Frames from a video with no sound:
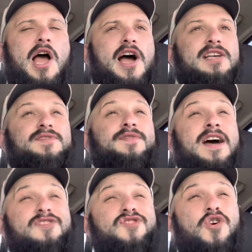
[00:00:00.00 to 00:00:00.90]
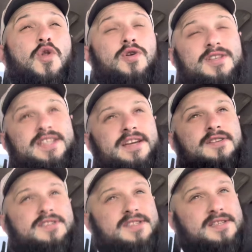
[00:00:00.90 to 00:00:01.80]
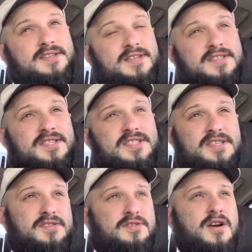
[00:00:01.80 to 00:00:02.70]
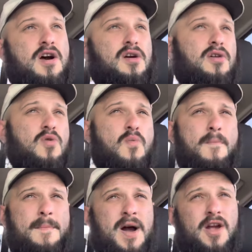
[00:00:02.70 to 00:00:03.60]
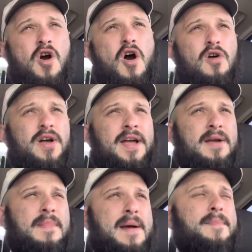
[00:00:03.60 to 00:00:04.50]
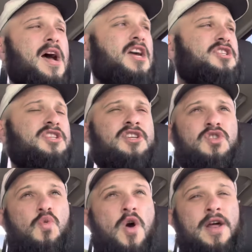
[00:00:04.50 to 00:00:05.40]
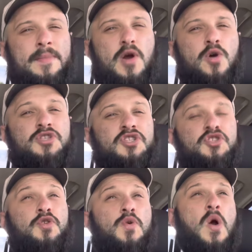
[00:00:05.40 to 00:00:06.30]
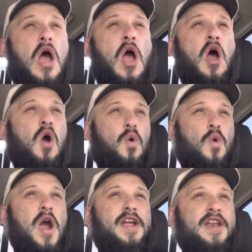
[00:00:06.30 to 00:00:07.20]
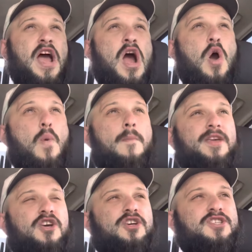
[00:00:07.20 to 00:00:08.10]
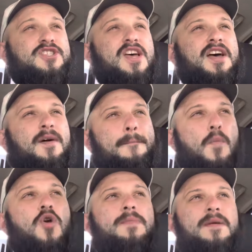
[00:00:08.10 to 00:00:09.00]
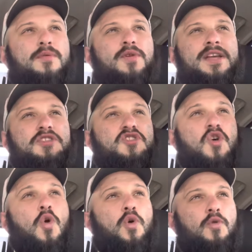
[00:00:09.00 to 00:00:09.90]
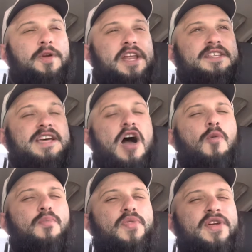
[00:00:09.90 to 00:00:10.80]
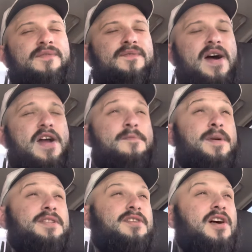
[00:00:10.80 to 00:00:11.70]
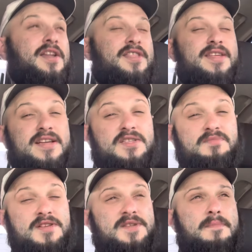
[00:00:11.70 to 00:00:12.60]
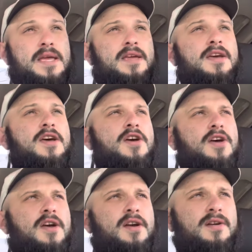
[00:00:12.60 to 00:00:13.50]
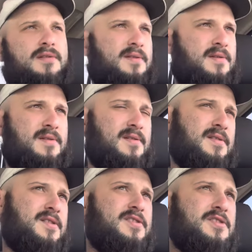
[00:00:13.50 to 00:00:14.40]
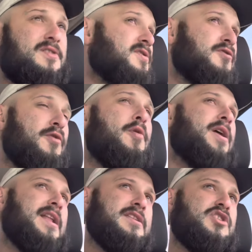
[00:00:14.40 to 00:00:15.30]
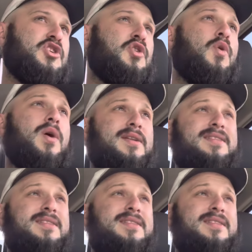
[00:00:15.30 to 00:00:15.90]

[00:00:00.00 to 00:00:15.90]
As of now, solar sales, it's my calling, my passion. It's what I'm going to do right now because more people need solar. We need to help the environment. A lot of things must be congruent to,